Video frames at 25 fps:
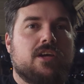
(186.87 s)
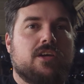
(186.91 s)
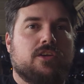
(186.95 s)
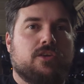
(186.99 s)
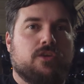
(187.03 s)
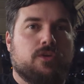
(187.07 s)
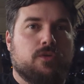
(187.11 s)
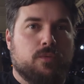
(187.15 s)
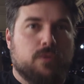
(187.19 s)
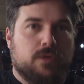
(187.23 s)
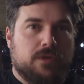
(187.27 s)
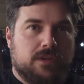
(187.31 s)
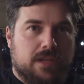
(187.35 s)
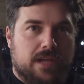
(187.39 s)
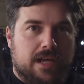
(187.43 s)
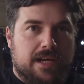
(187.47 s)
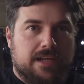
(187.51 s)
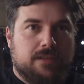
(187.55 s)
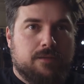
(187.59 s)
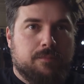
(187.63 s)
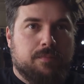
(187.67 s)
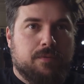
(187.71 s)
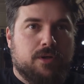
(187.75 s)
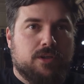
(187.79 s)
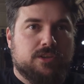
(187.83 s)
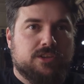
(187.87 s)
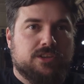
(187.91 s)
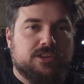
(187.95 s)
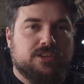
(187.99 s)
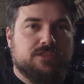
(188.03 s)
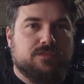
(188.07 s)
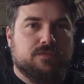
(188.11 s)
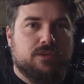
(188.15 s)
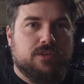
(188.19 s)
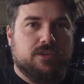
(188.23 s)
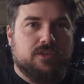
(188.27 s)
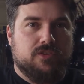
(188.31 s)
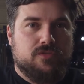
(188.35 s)
you would like to purchase
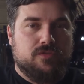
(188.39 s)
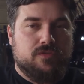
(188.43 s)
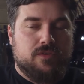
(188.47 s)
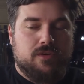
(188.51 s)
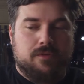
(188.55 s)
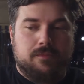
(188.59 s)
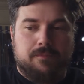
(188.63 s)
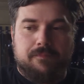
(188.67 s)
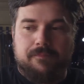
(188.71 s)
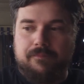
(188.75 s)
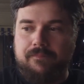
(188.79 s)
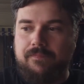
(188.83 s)
for this film.